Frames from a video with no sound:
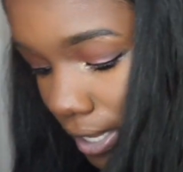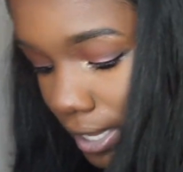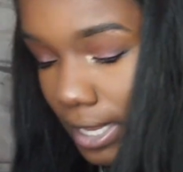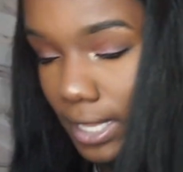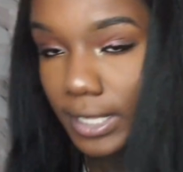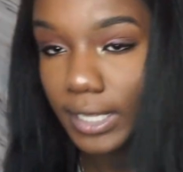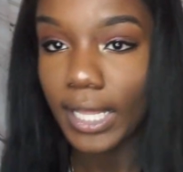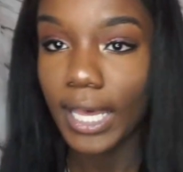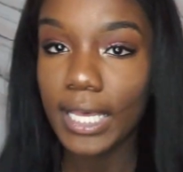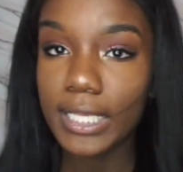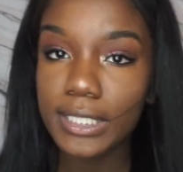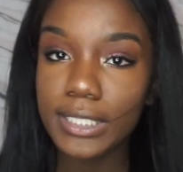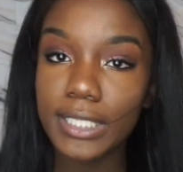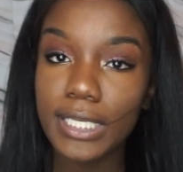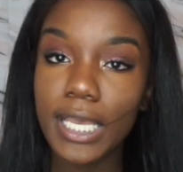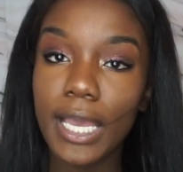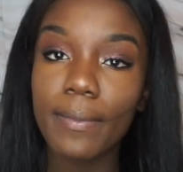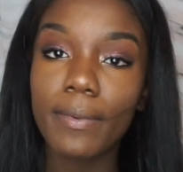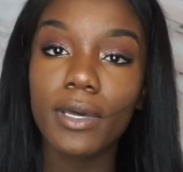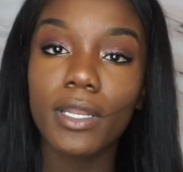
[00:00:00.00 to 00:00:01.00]
And
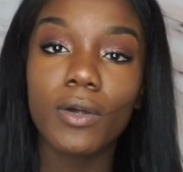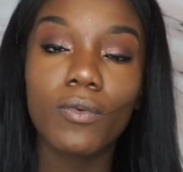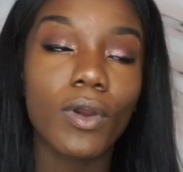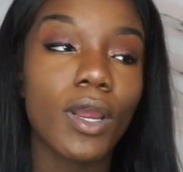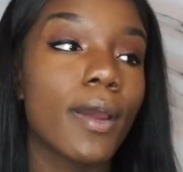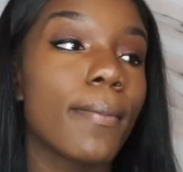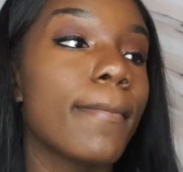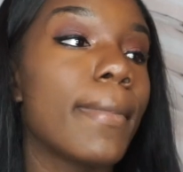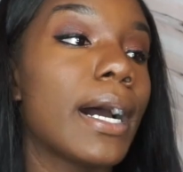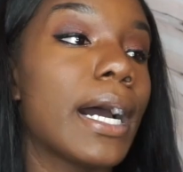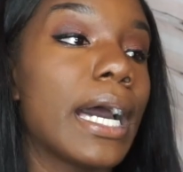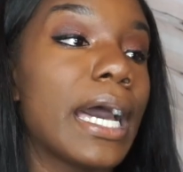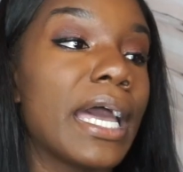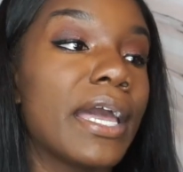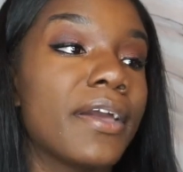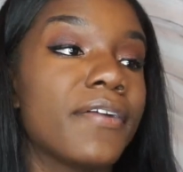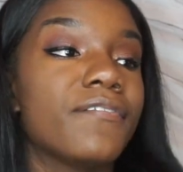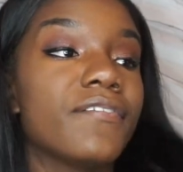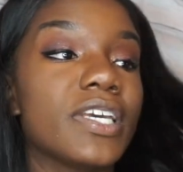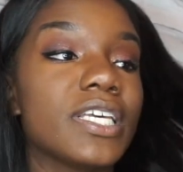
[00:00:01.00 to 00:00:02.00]
lastly, I'm gonna wear
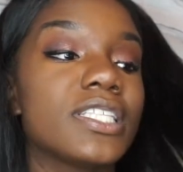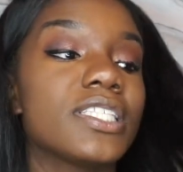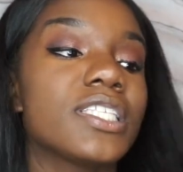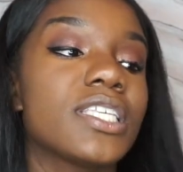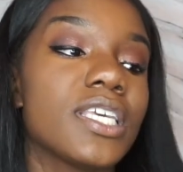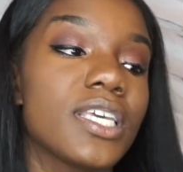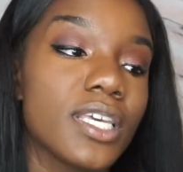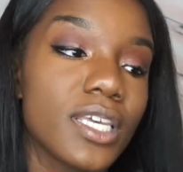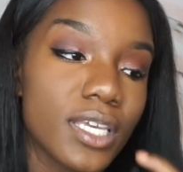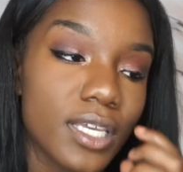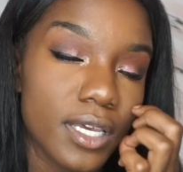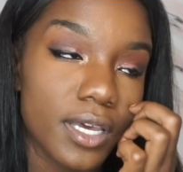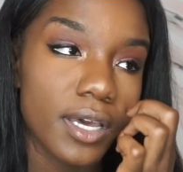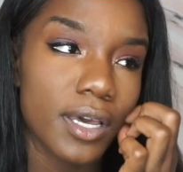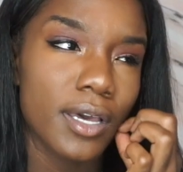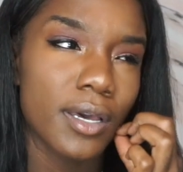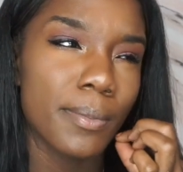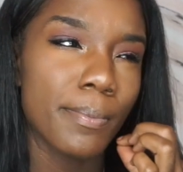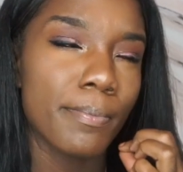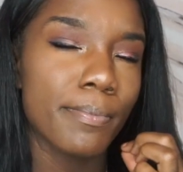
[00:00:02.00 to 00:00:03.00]
my Fenty
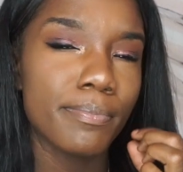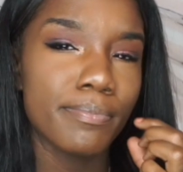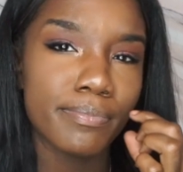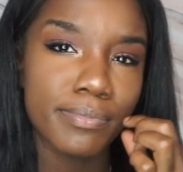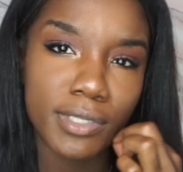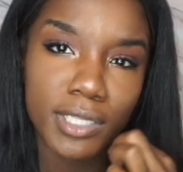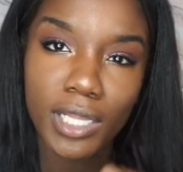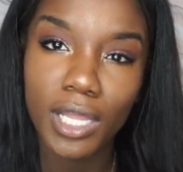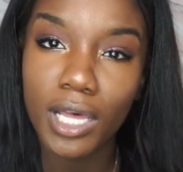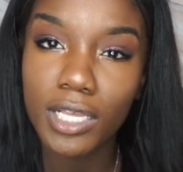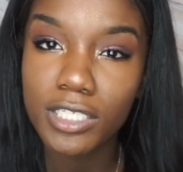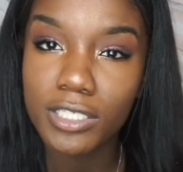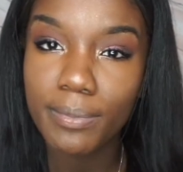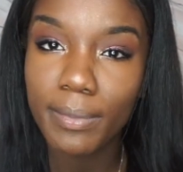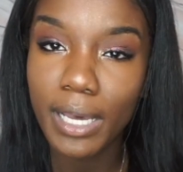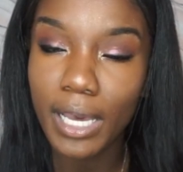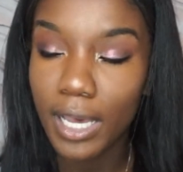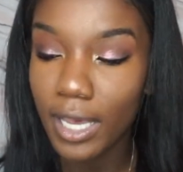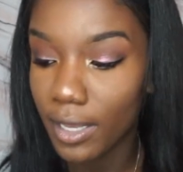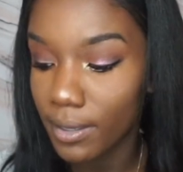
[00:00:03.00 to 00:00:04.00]
um, Gloss
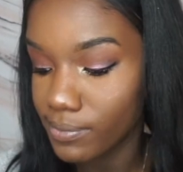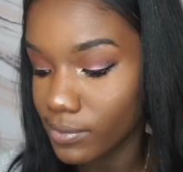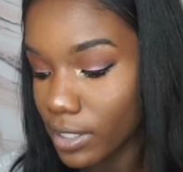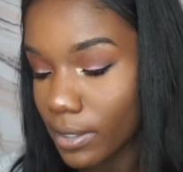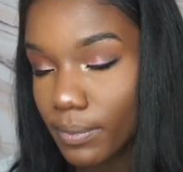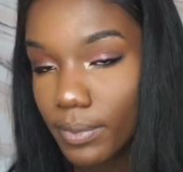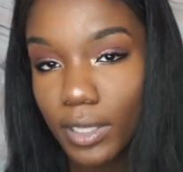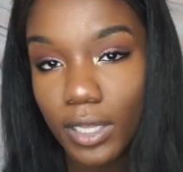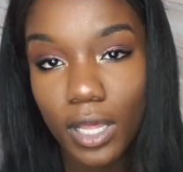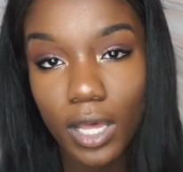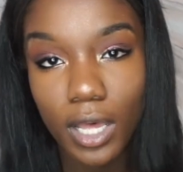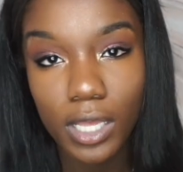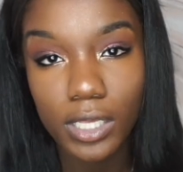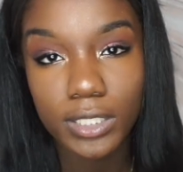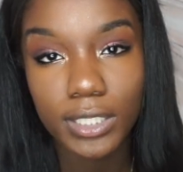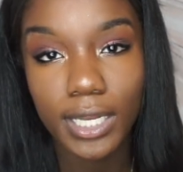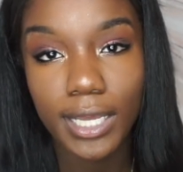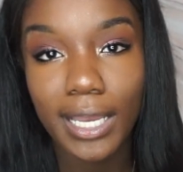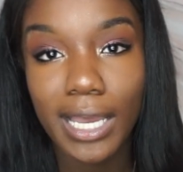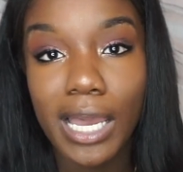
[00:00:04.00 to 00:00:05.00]
Bomb lip gloss
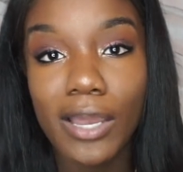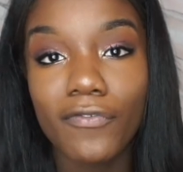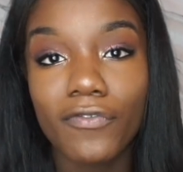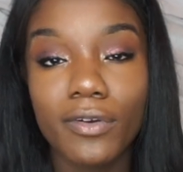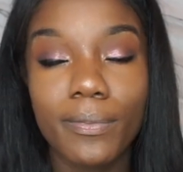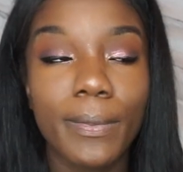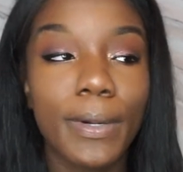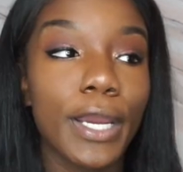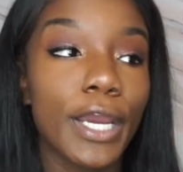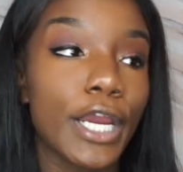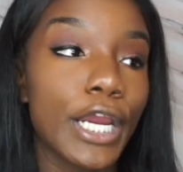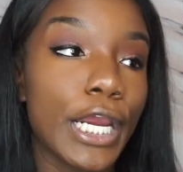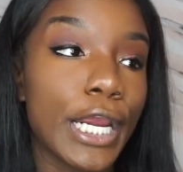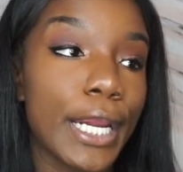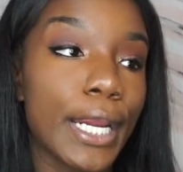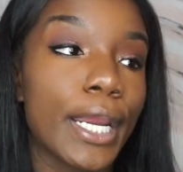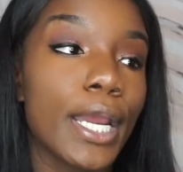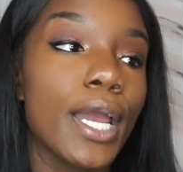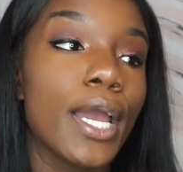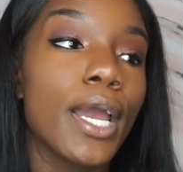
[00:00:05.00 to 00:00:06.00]
that I got from
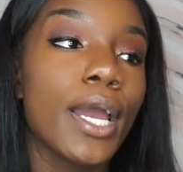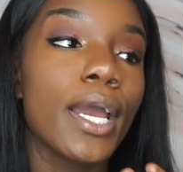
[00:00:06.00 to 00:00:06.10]
her